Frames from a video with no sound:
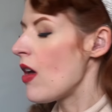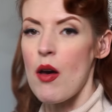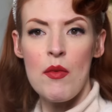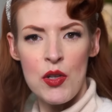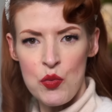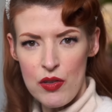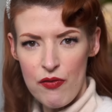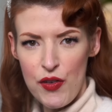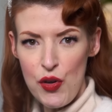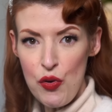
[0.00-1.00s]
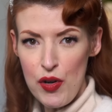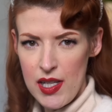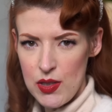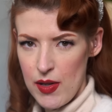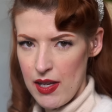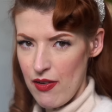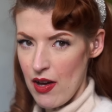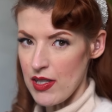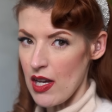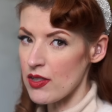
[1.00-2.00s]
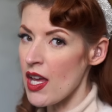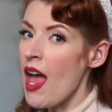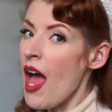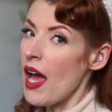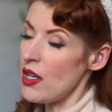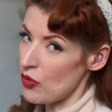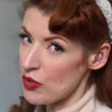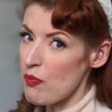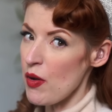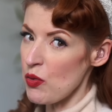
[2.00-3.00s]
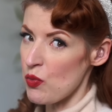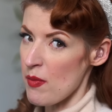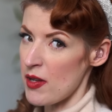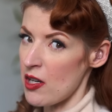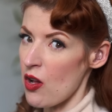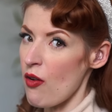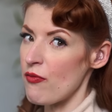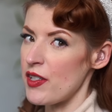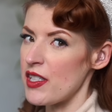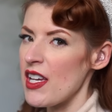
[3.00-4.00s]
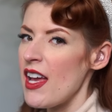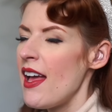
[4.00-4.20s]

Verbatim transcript: Armand was furious when he found out and locked both women in a convent.